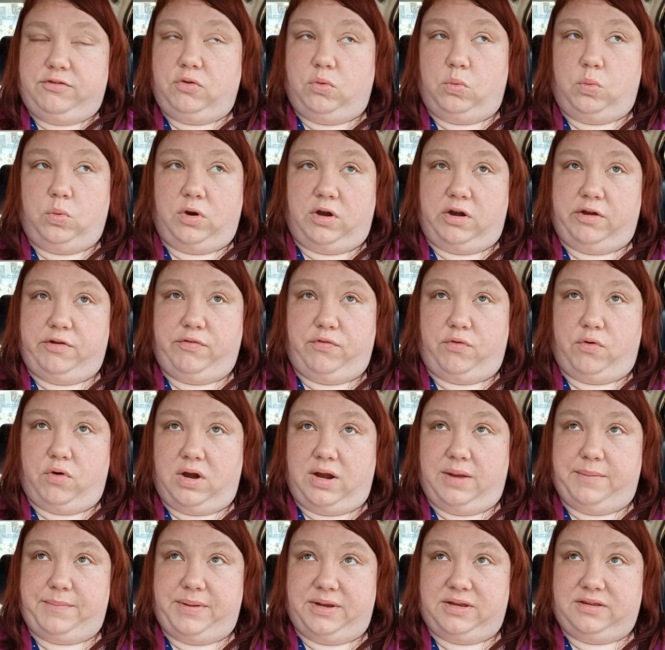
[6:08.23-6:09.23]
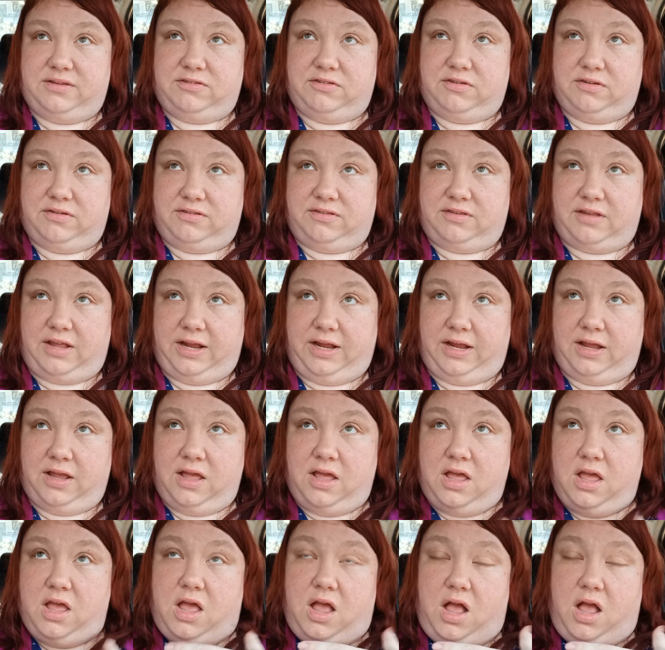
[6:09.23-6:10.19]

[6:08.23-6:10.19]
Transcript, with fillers: there's a word for it, but it's just like